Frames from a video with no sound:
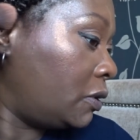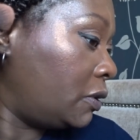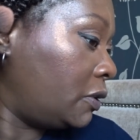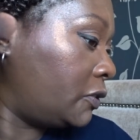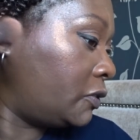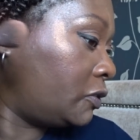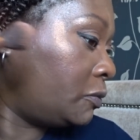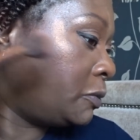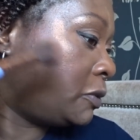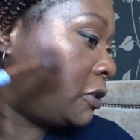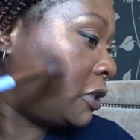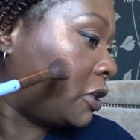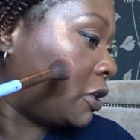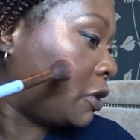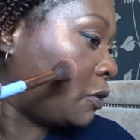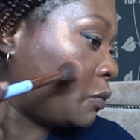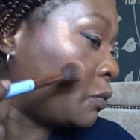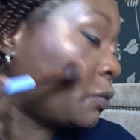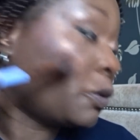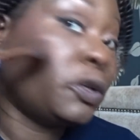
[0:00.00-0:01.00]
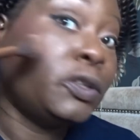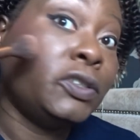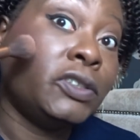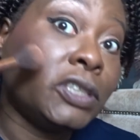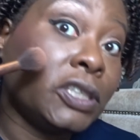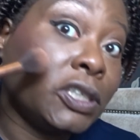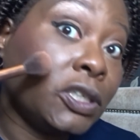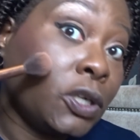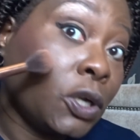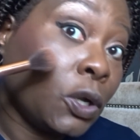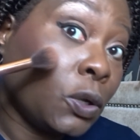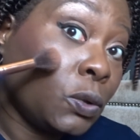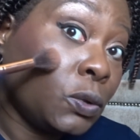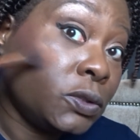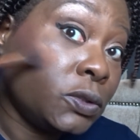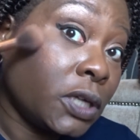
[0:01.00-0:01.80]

It's almost like a rosy gold